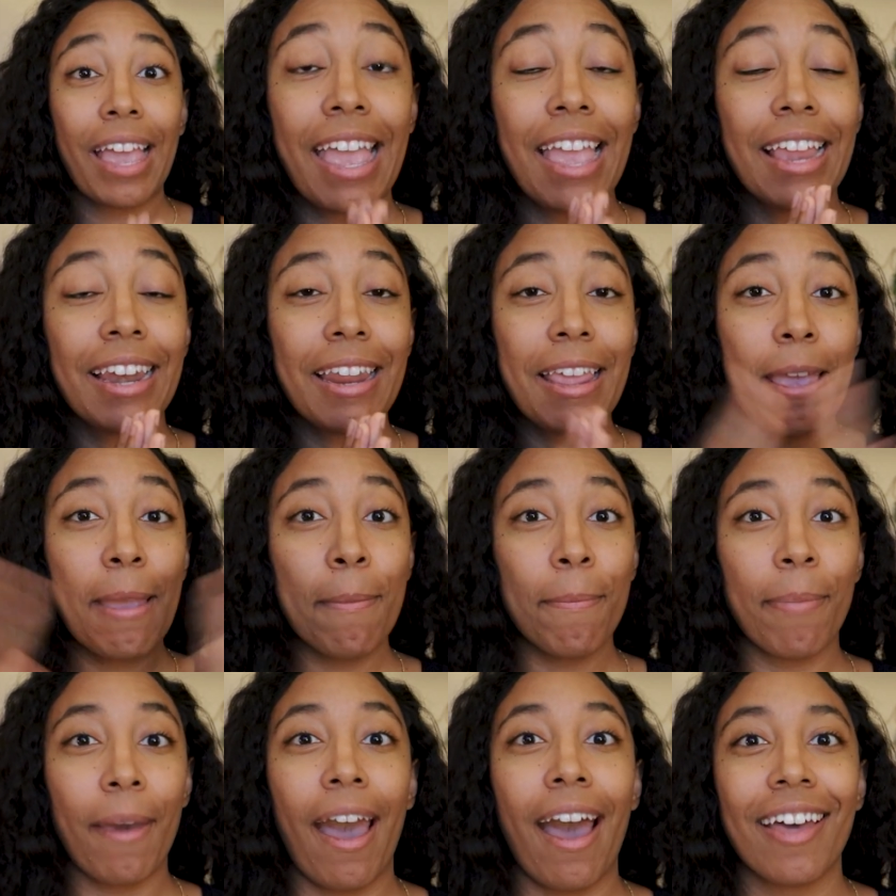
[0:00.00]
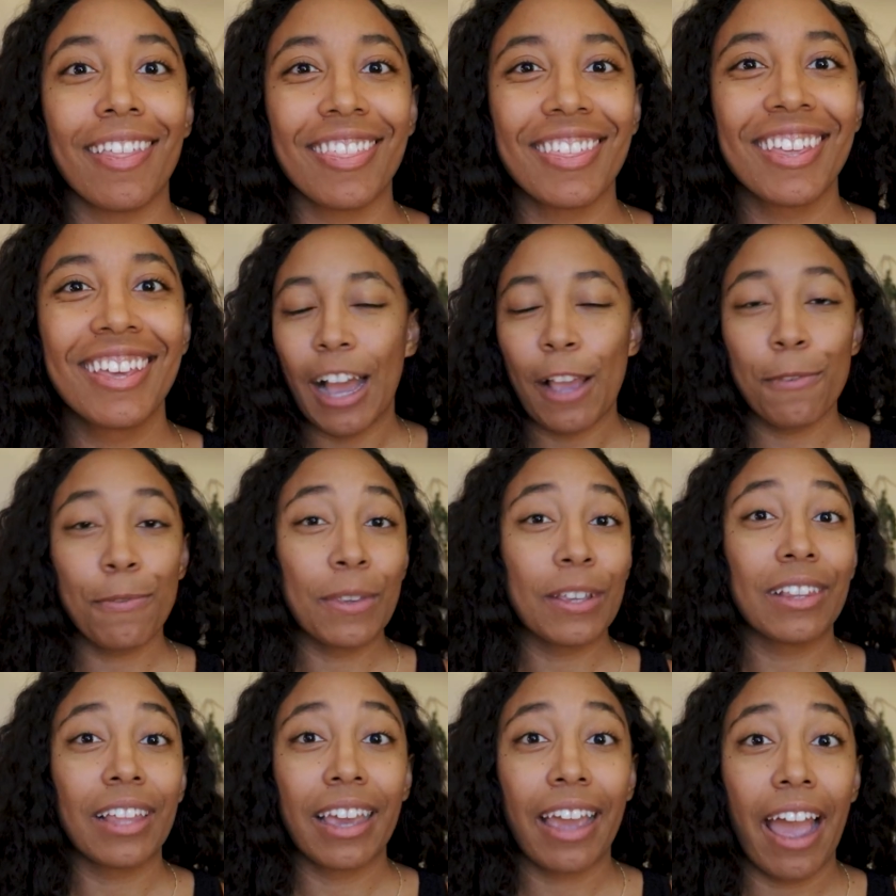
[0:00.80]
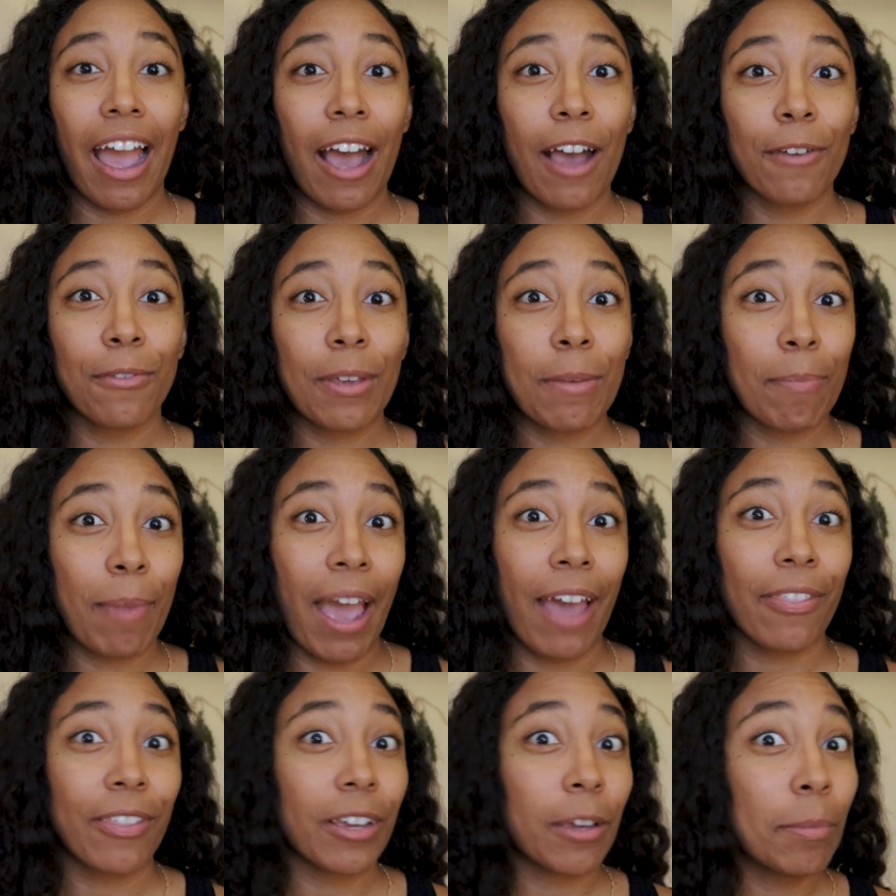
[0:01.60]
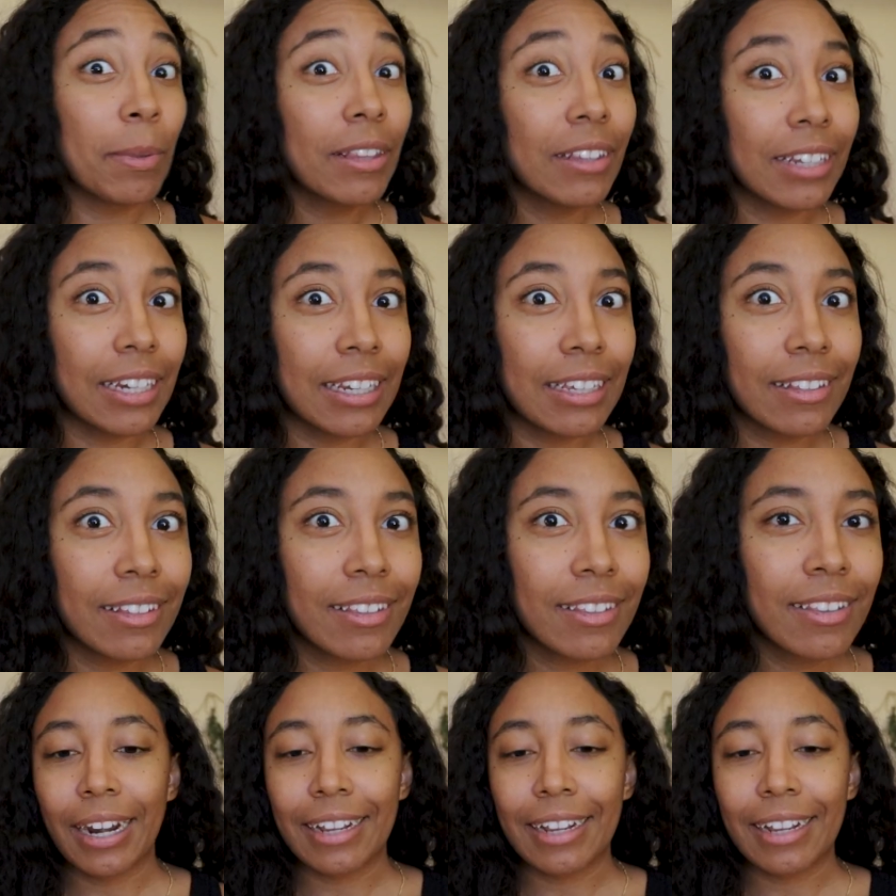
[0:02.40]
an empath feel I have empathic abilities.